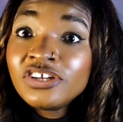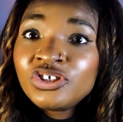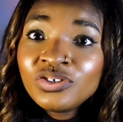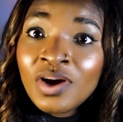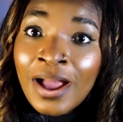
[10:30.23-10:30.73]
Do
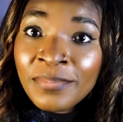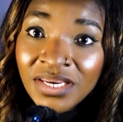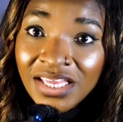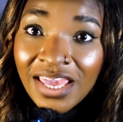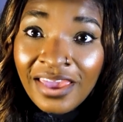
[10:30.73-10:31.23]
you know how
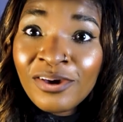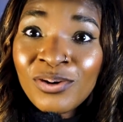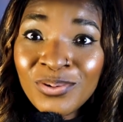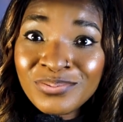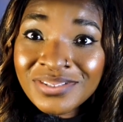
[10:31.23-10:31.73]
many care
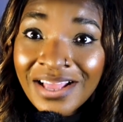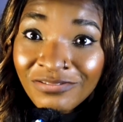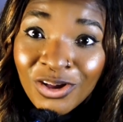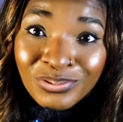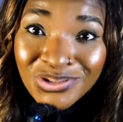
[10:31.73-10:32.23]
homes
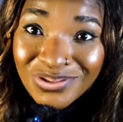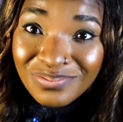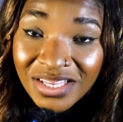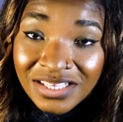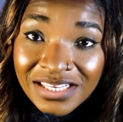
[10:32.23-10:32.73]
have come to
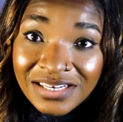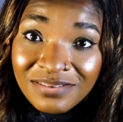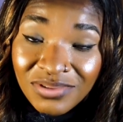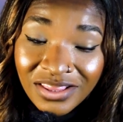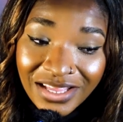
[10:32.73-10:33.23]
me
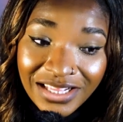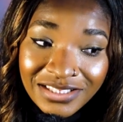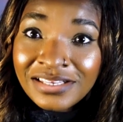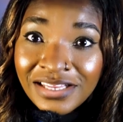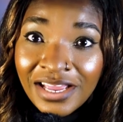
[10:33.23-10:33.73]
telling me that
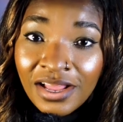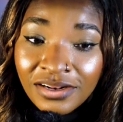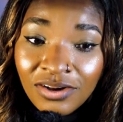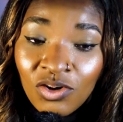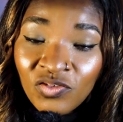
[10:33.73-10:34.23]
they
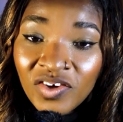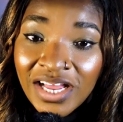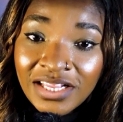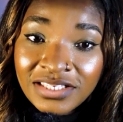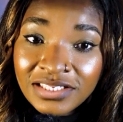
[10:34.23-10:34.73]
can
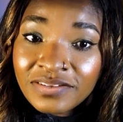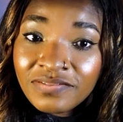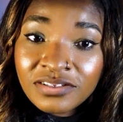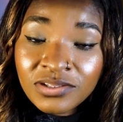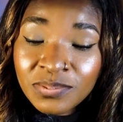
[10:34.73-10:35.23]
offer
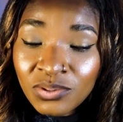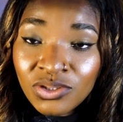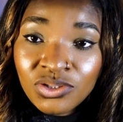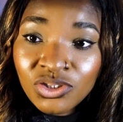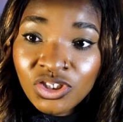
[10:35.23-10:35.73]
certificate of
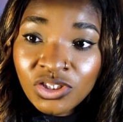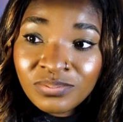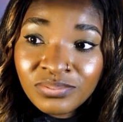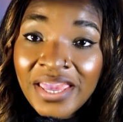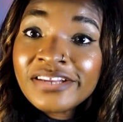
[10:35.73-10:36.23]

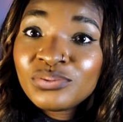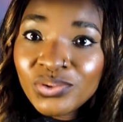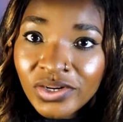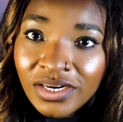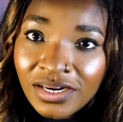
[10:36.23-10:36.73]
sponsorship, paid
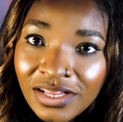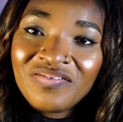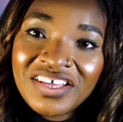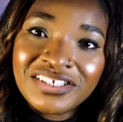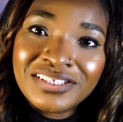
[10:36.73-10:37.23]
one?
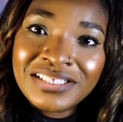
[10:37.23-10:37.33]
Faith,